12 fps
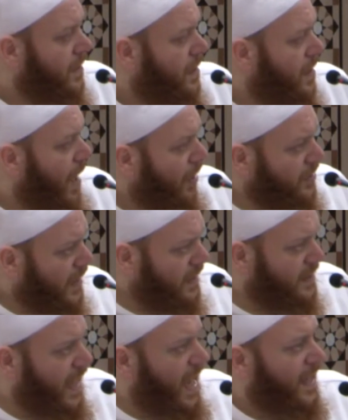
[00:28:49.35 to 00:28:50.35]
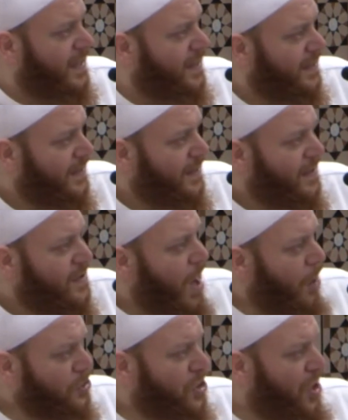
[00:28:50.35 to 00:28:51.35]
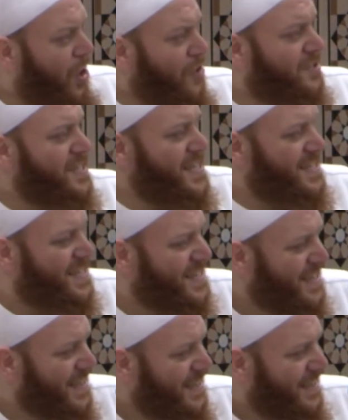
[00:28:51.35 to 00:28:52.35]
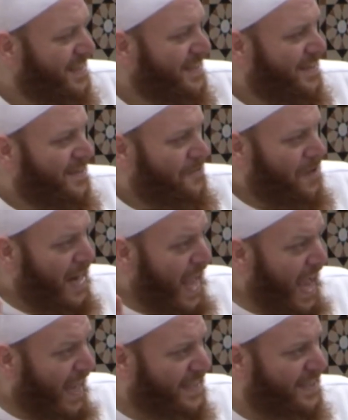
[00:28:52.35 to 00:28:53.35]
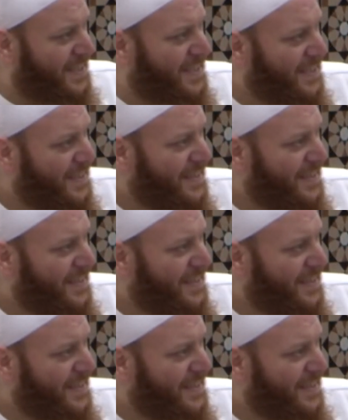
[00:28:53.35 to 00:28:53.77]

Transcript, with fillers: Hold on a sec, hold your horses, relax.